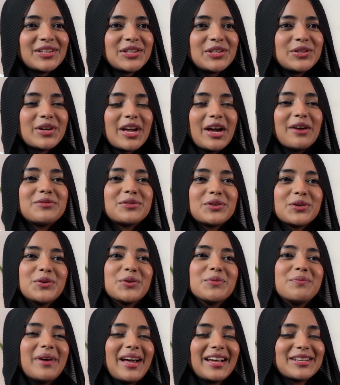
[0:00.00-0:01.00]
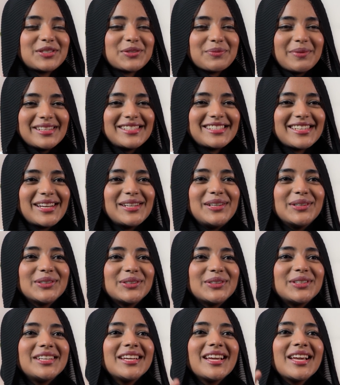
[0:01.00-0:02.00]
you have to go back to my
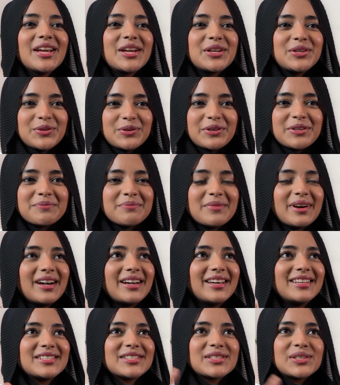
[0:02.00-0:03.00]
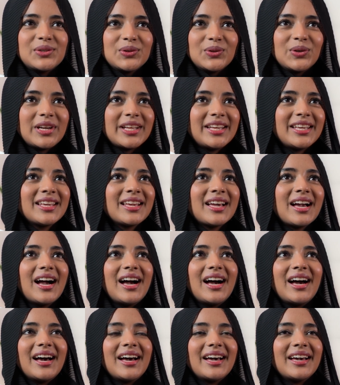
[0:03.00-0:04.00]
childhood. During my schooling,
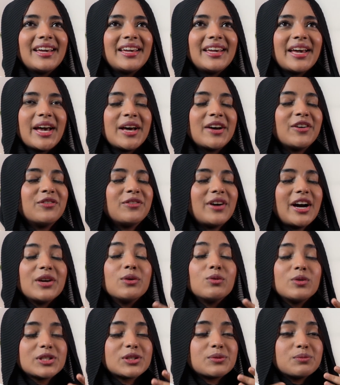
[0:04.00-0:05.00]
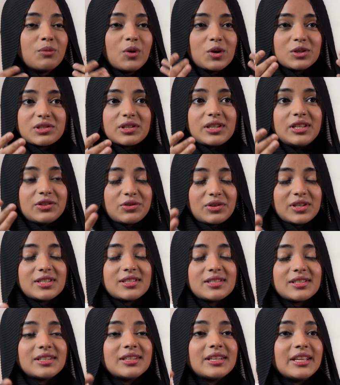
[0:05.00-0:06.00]
I was most
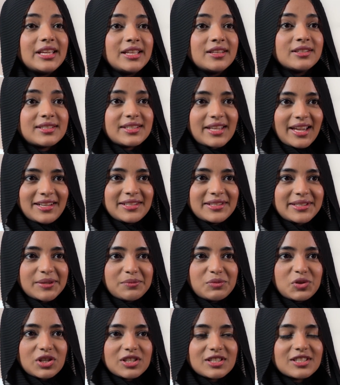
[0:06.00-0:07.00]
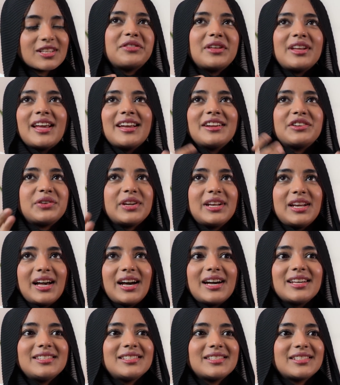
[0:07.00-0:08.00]
interested in science subjects. Then I
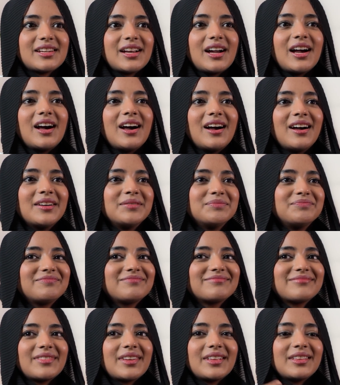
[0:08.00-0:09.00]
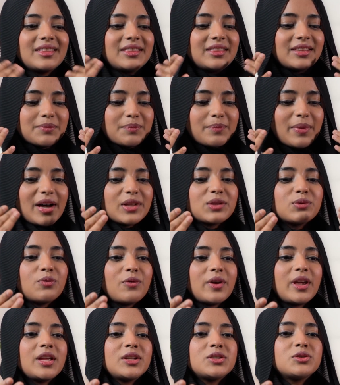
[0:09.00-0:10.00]
realized the
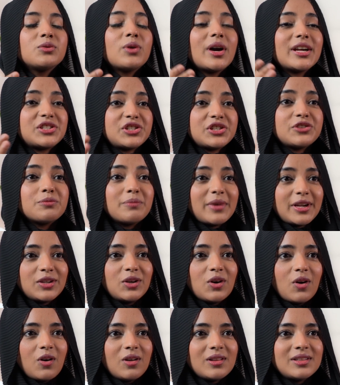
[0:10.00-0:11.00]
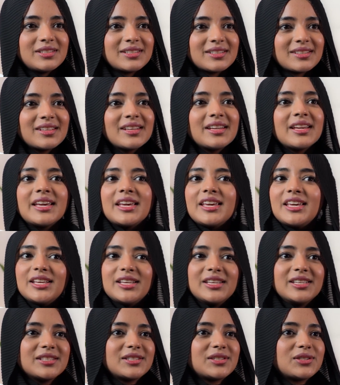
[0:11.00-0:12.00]
pathway to achieve my goals
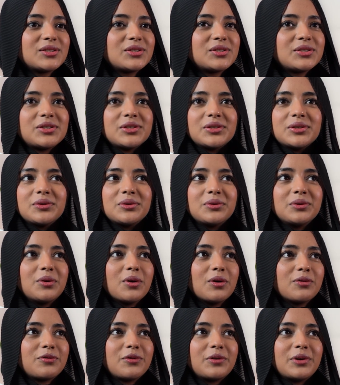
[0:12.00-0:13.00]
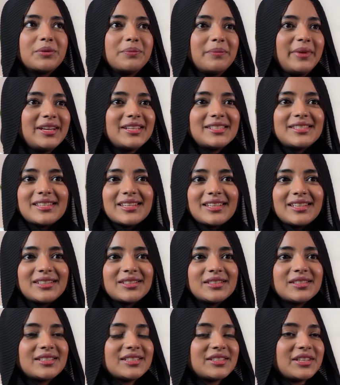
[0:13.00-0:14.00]
is to go for
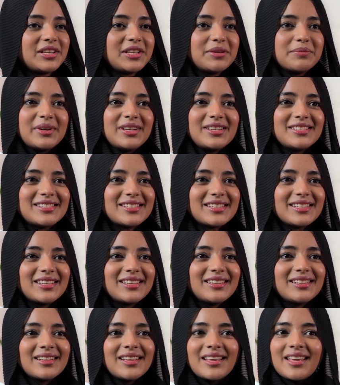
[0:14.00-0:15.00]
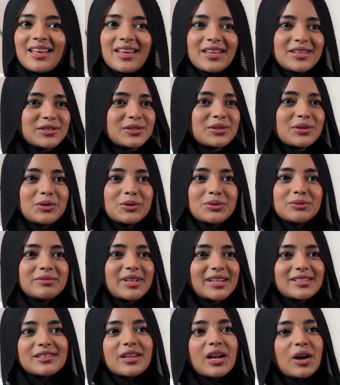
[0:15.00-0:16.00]
medicine, study medicine. So
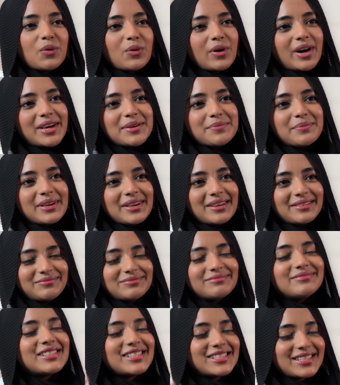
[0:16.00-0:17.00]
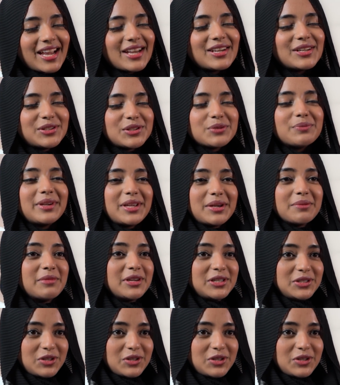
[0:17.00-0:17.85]
that's how I decided to become a